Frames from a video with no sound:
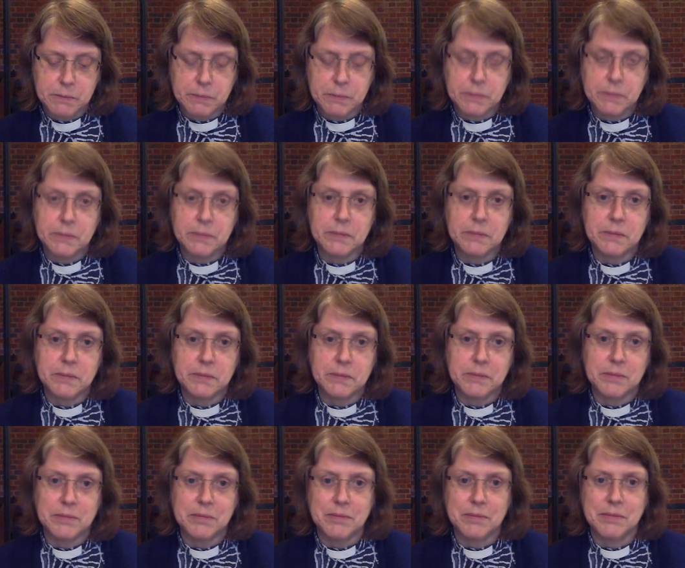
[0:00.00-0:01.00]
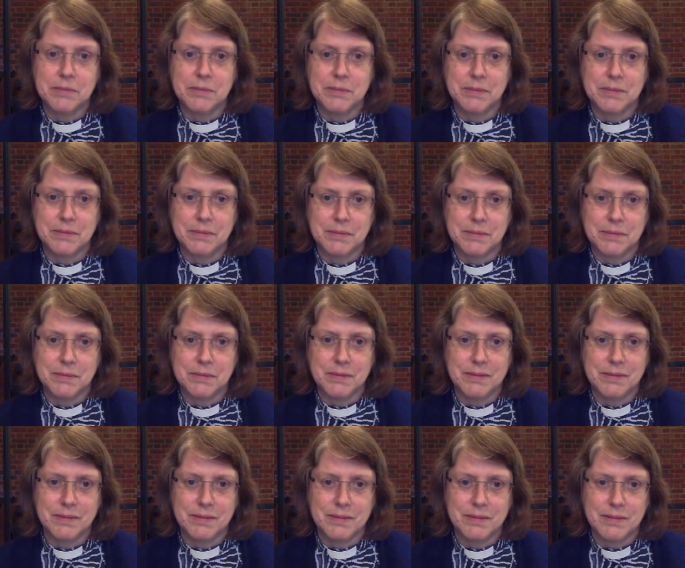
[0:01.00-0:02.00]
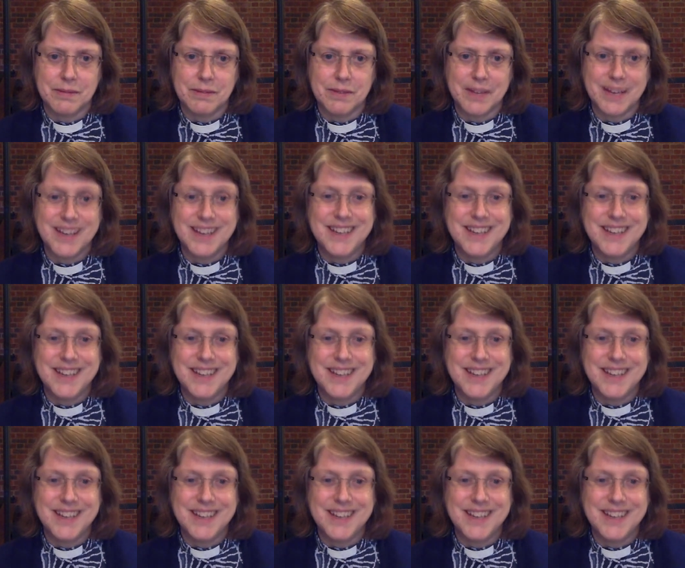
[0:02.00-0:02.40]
[no speech]